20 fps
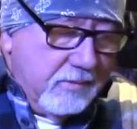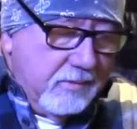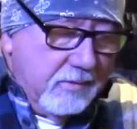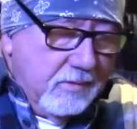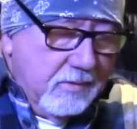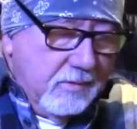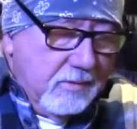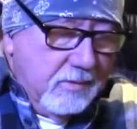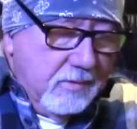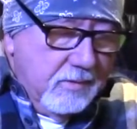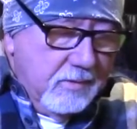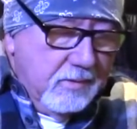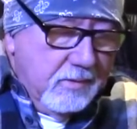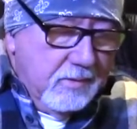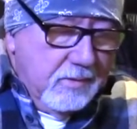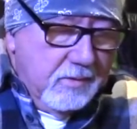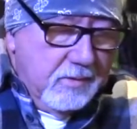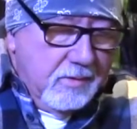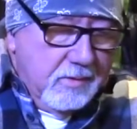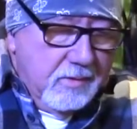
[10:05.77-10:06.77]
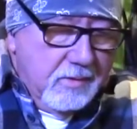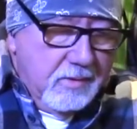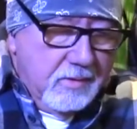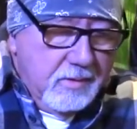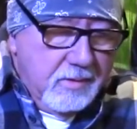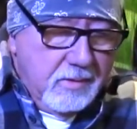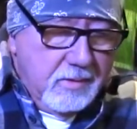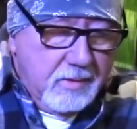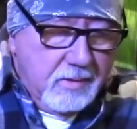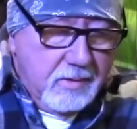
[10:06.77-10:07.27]

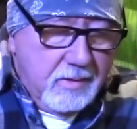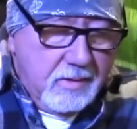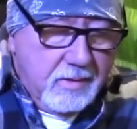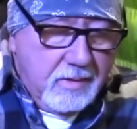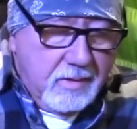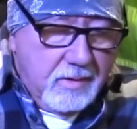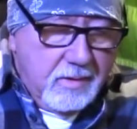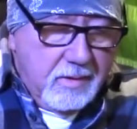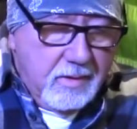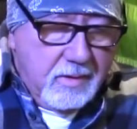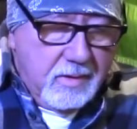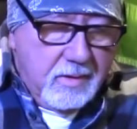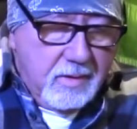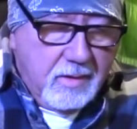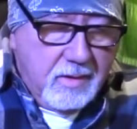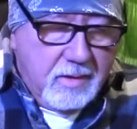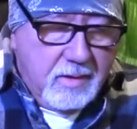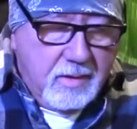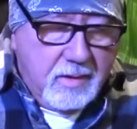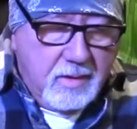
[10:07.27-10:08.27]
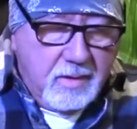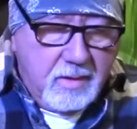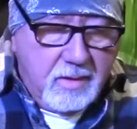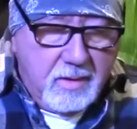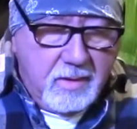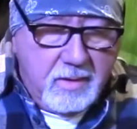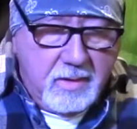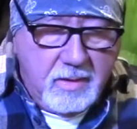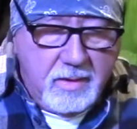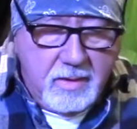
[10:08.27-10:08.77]

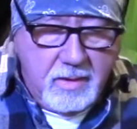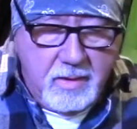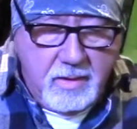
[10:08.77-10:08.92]
No one is speaking in this clip.